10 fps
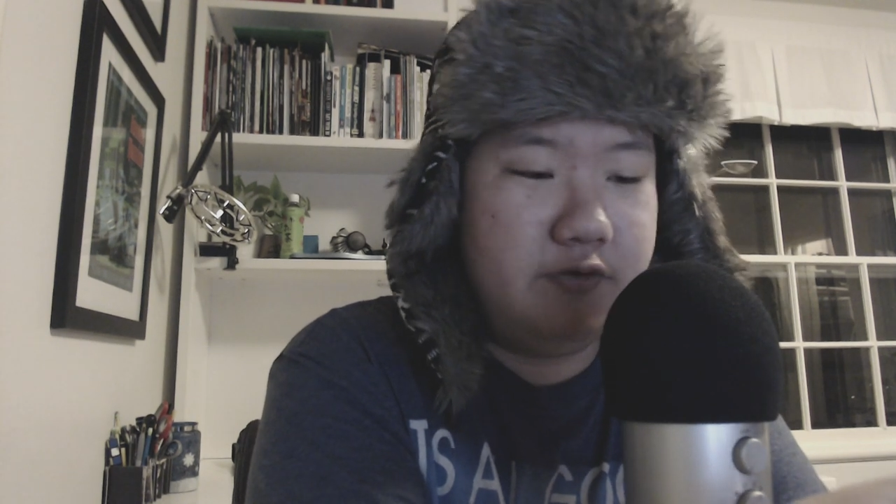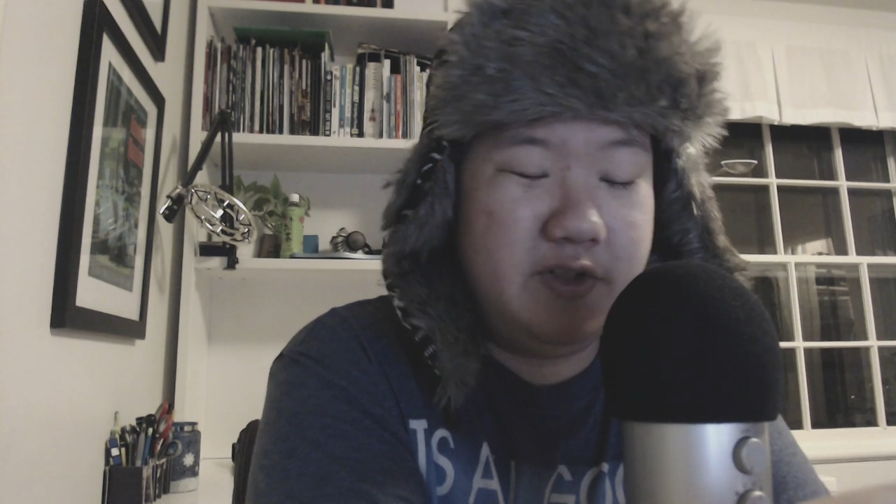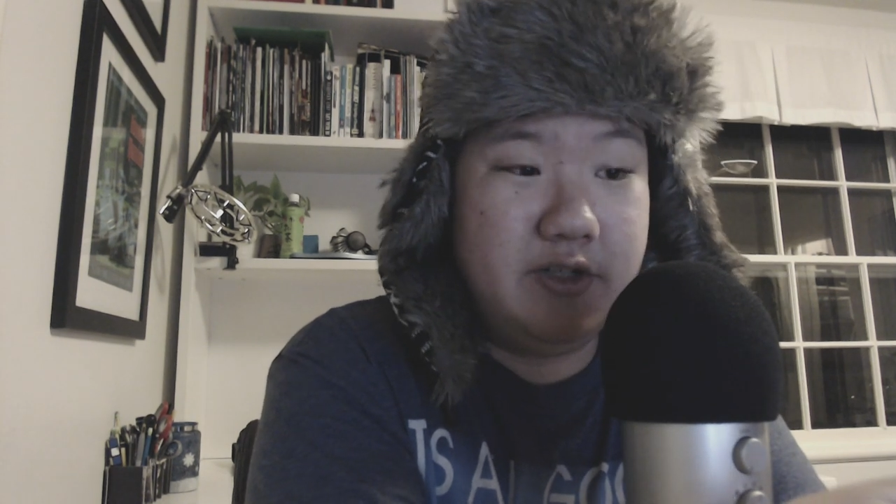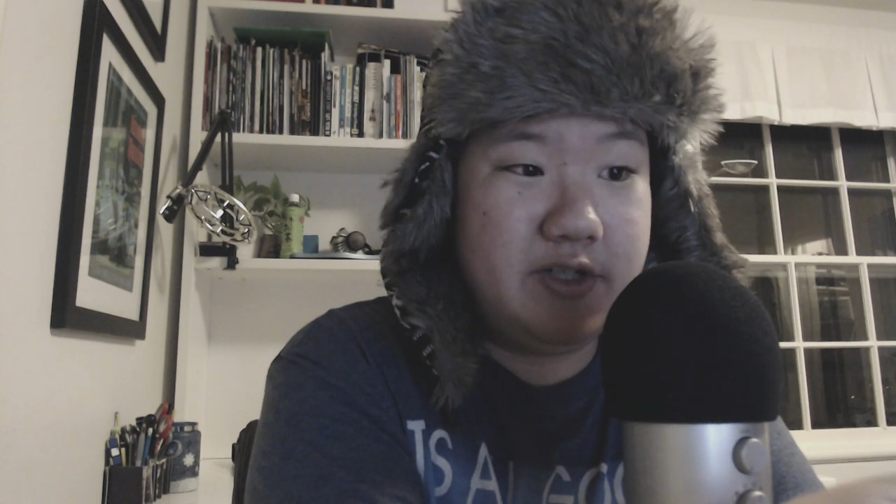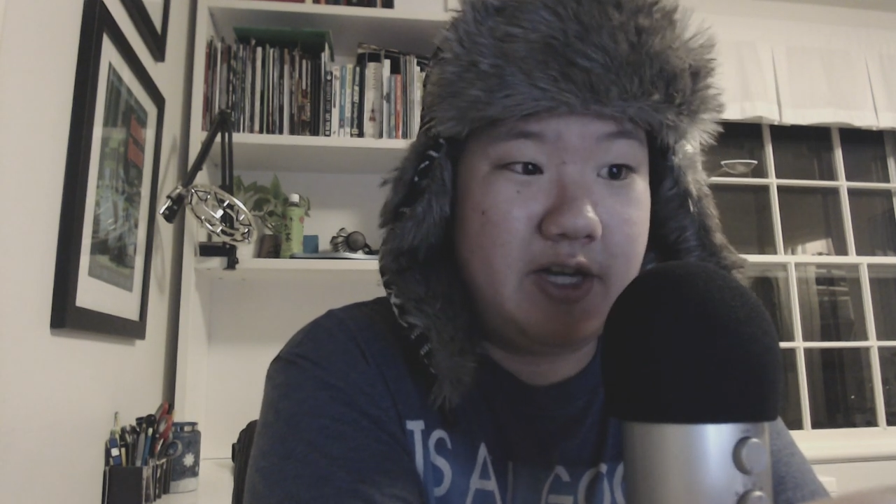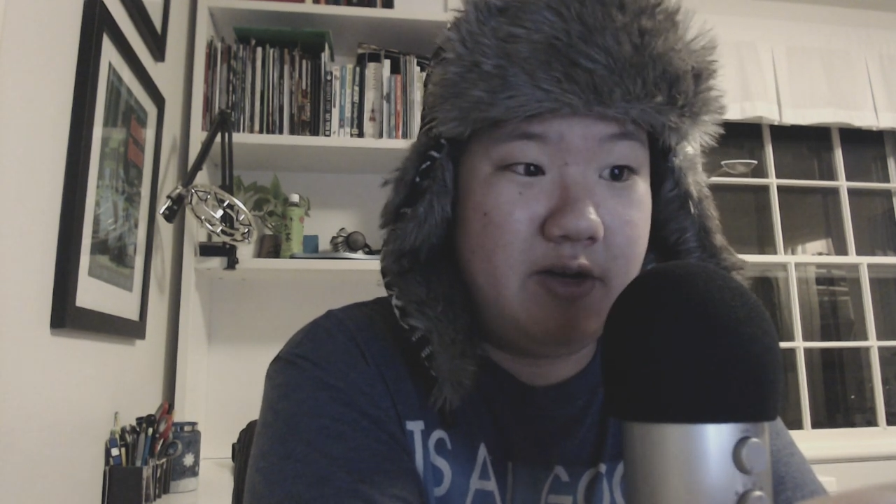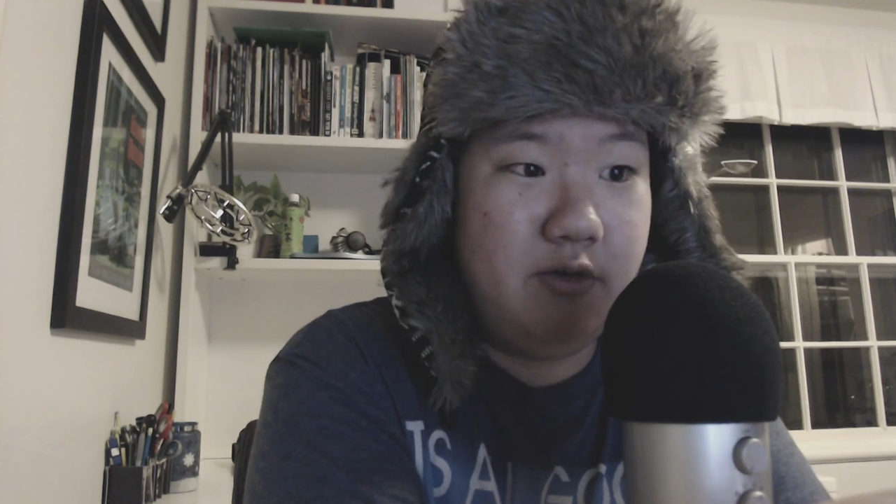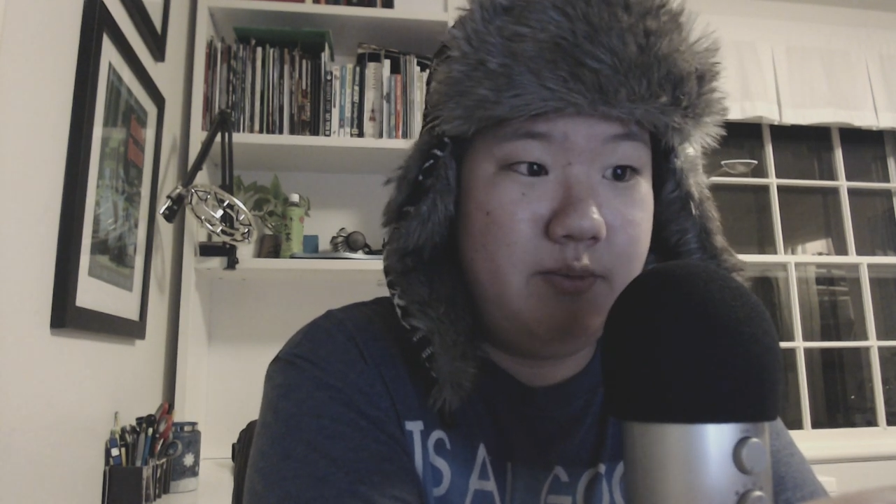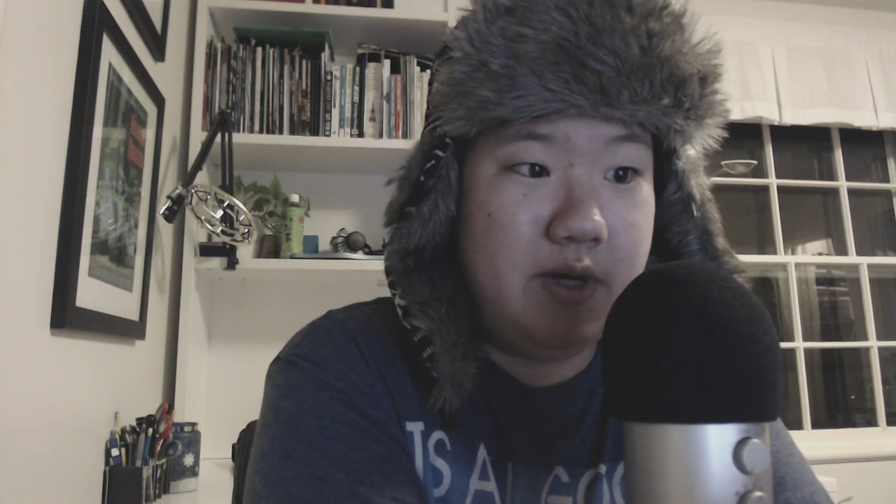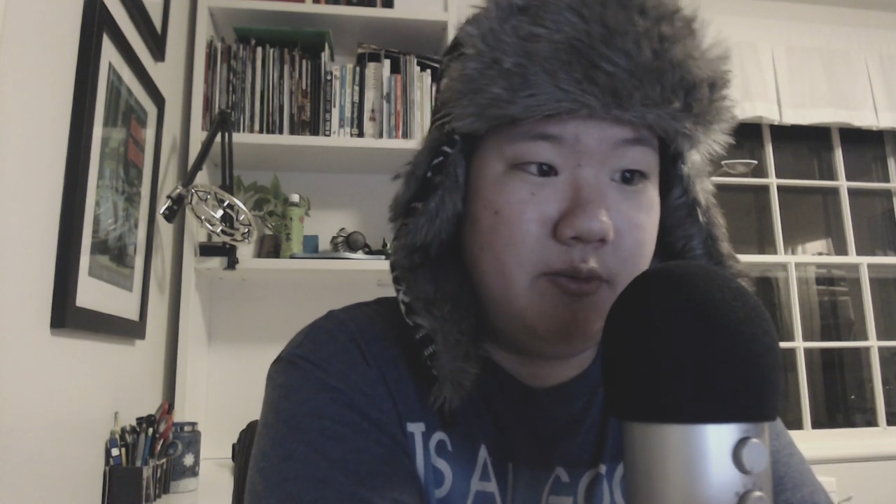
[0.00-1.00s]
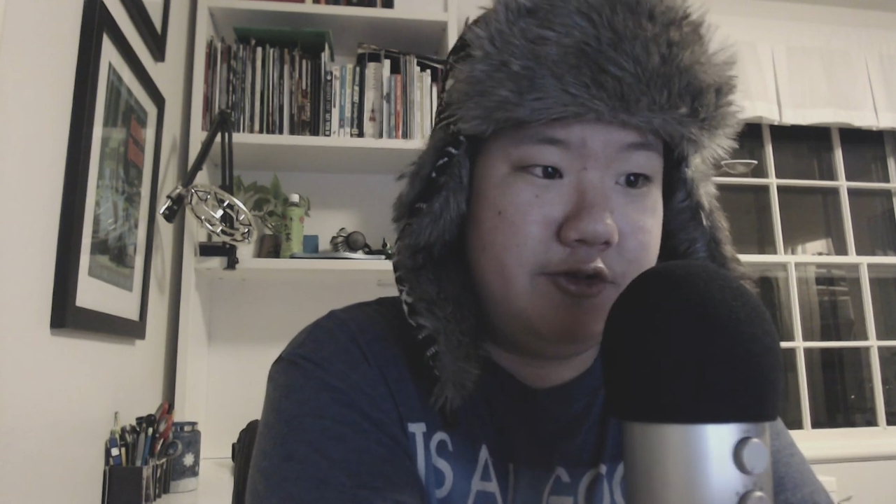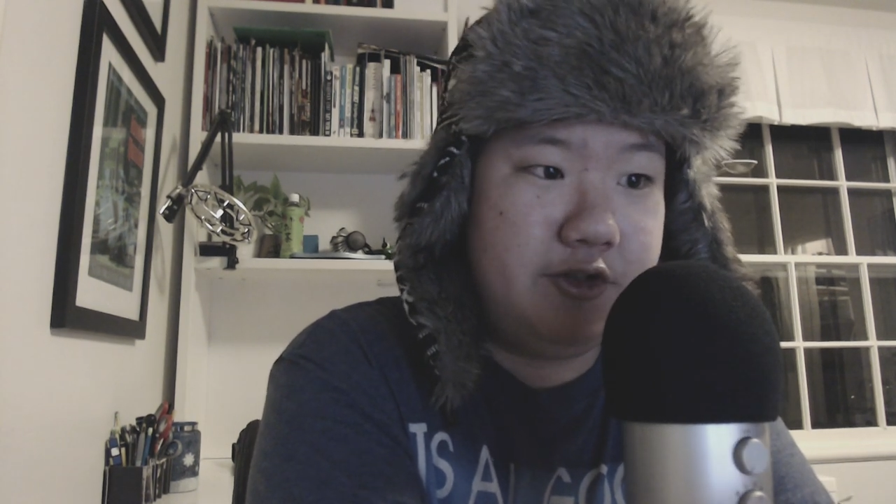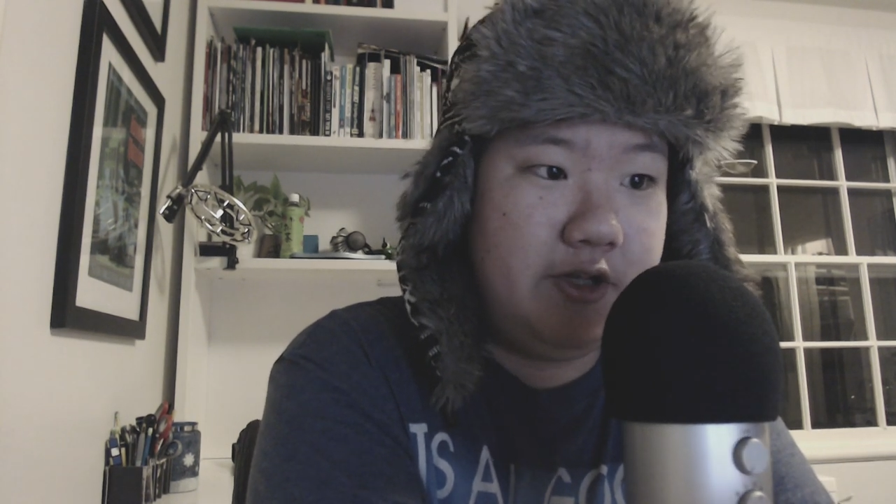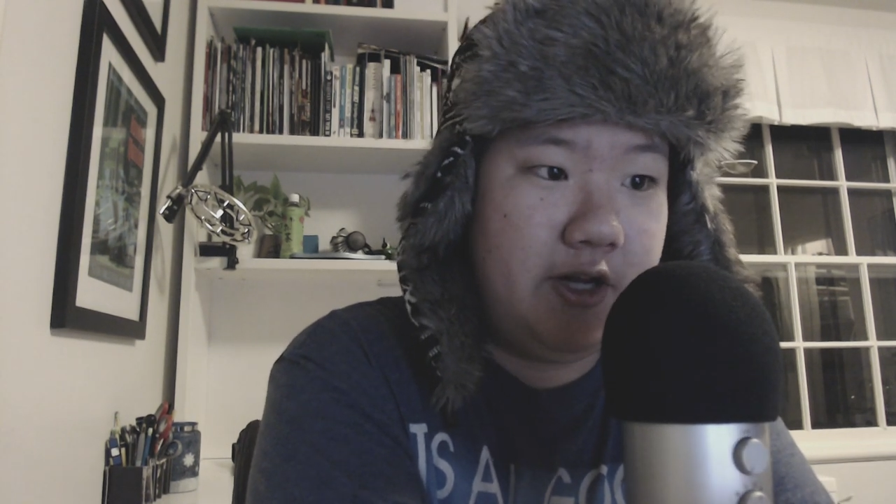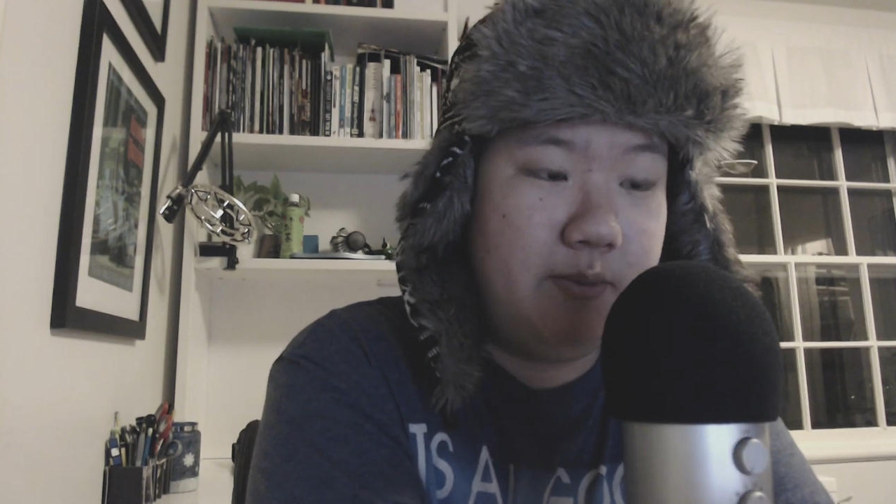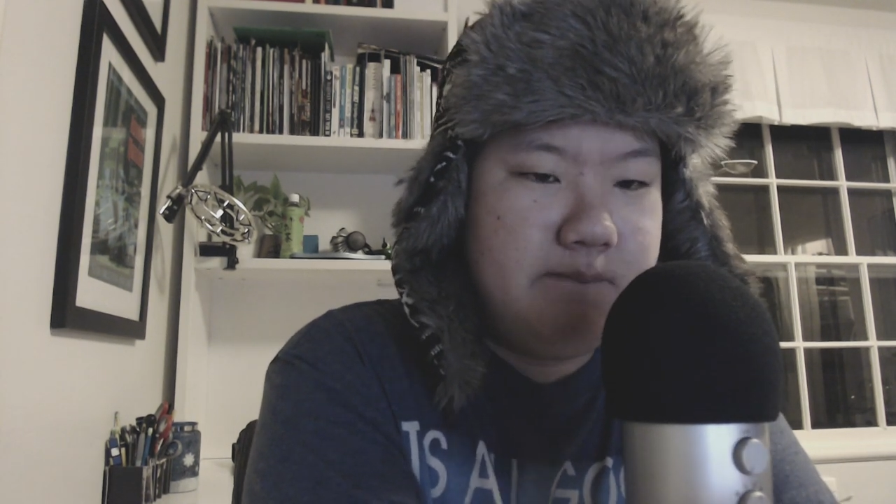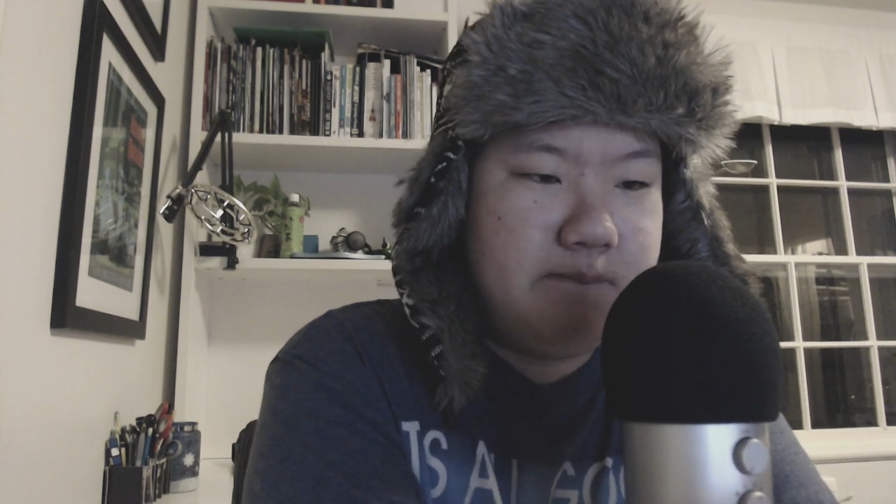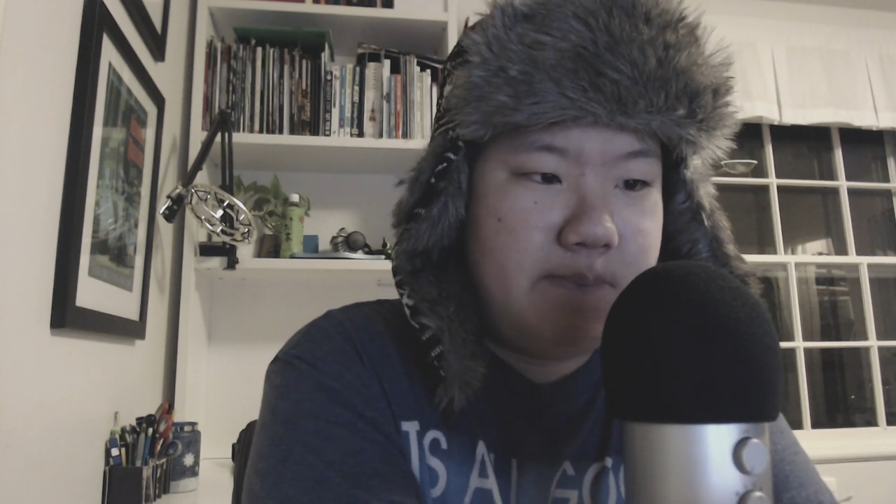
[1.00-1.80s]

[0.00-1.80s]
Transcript: videos like I would make most of the time?